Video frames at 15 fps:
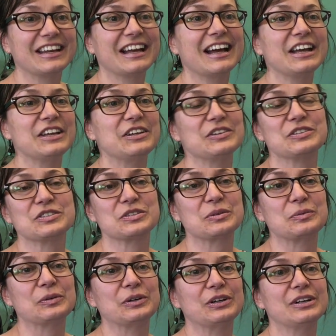I use the
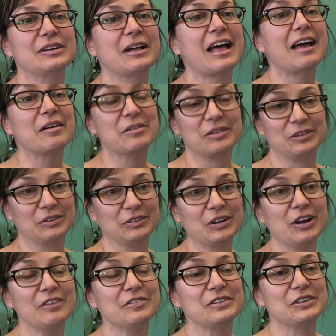word,
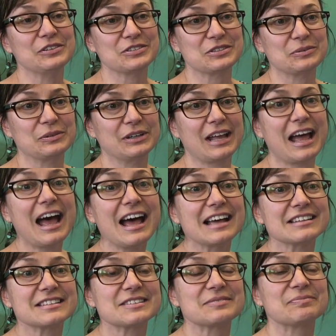often use the word
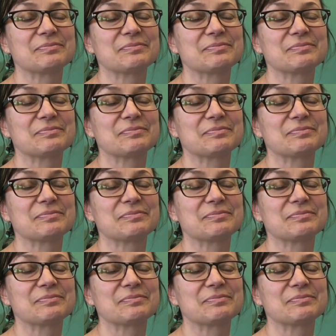as.